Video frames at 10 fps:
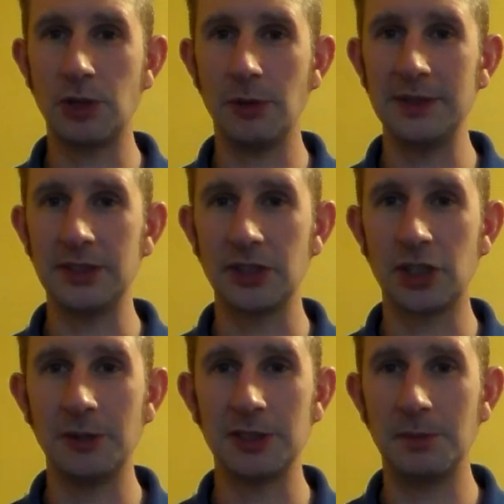some comments in
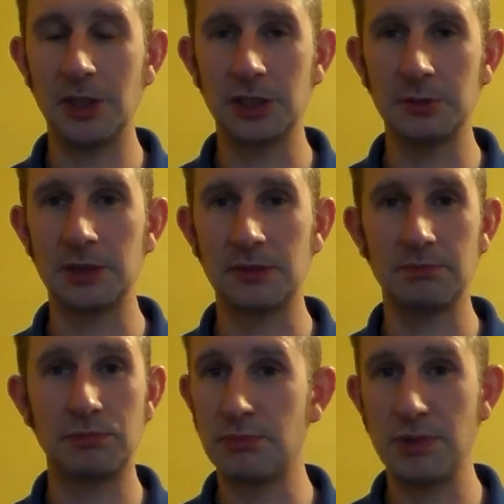the comments box, it'd be
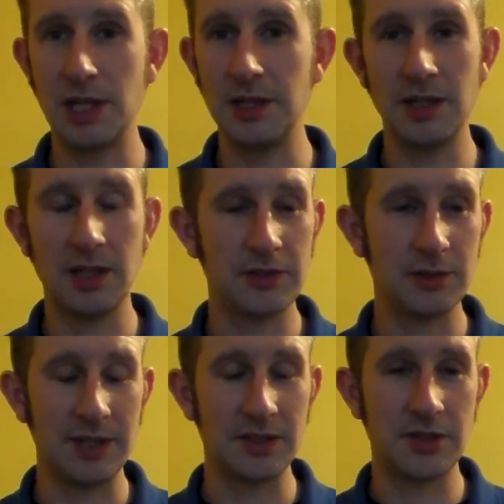brilliant. I'd love
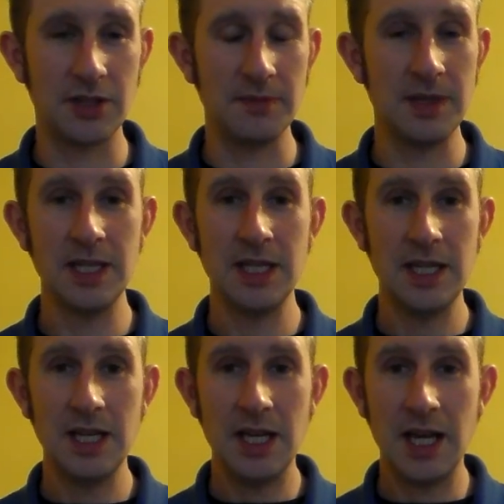to answer to them.
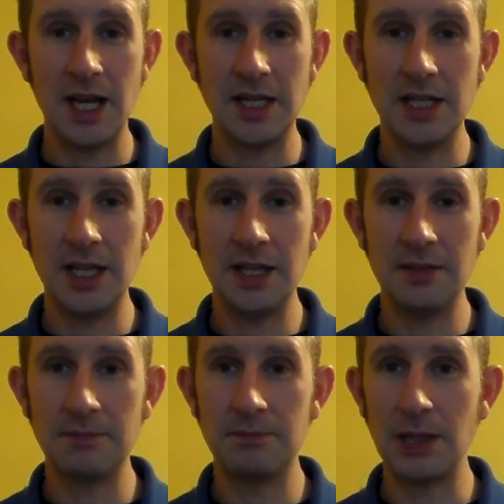
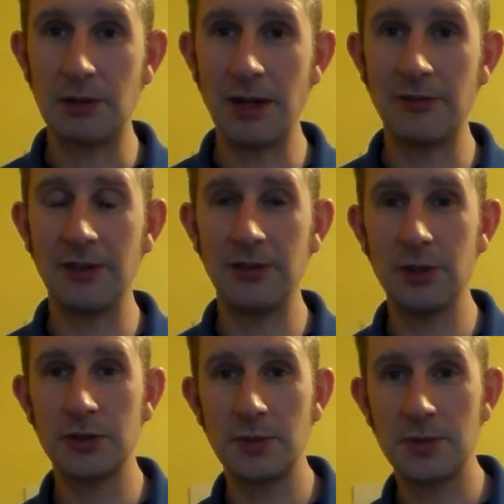And be grateful if
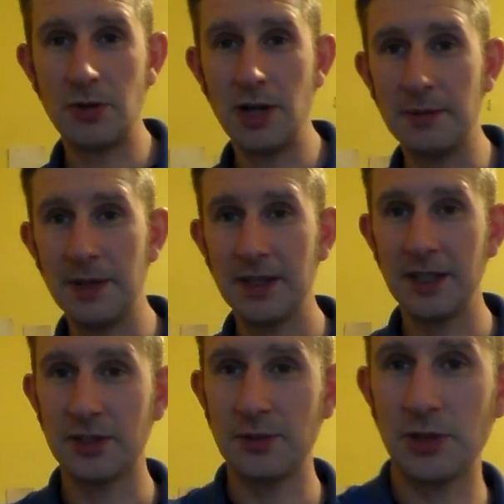you could subscribe.
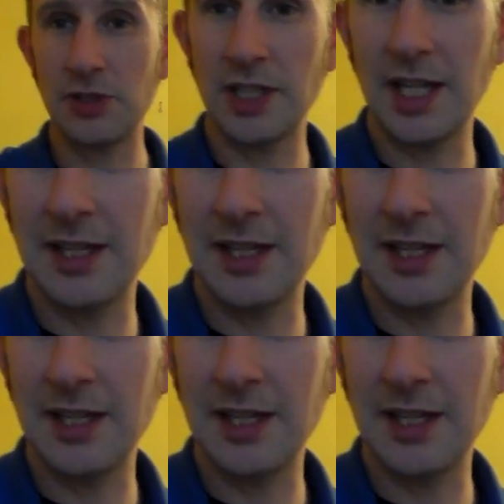Thanks for watching